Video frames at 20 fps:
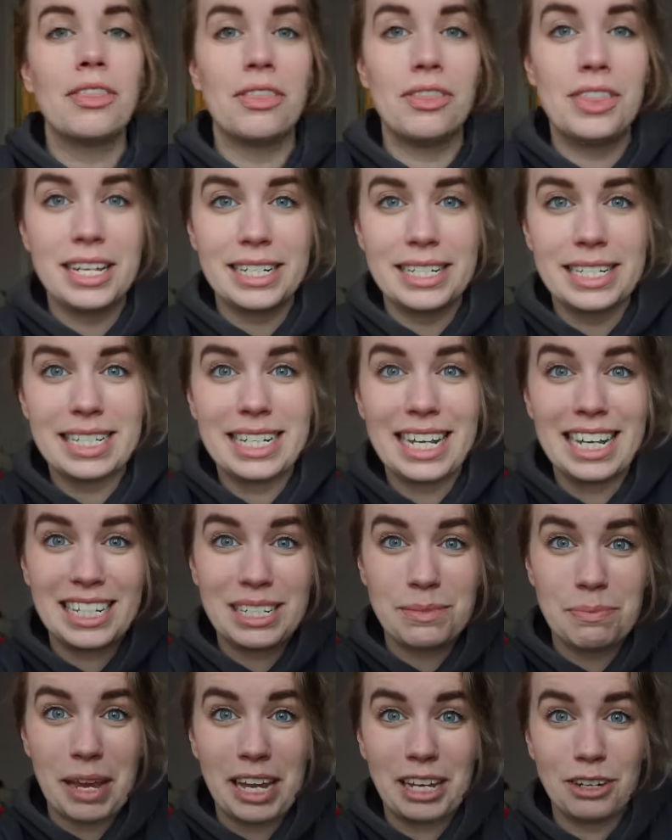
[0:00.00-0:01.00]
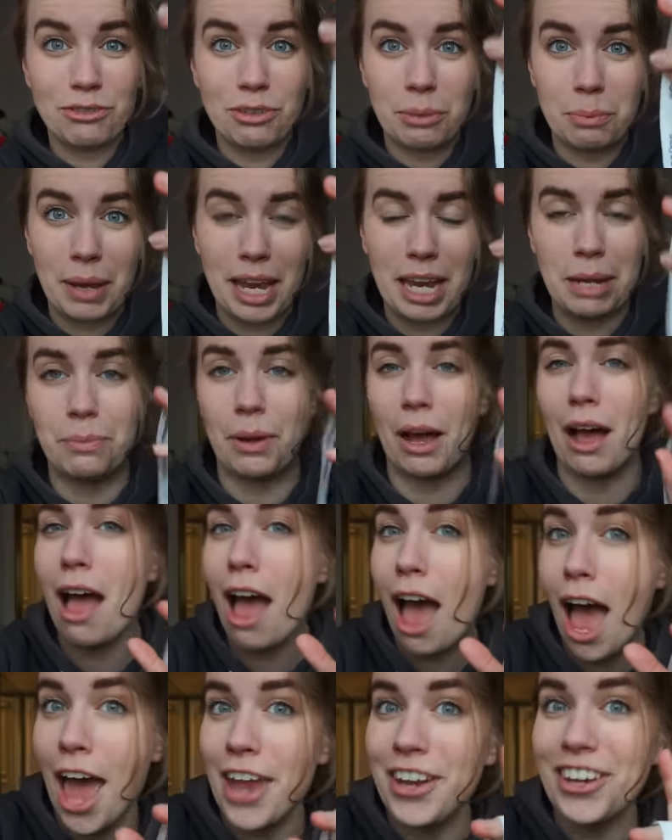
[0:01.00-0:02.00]
This is made from paper
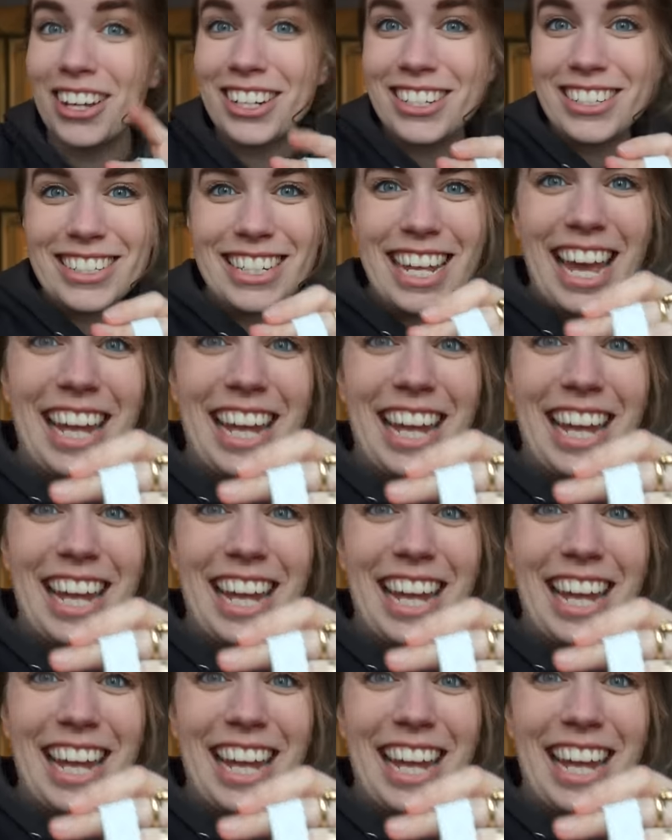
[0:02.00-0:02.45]
and not just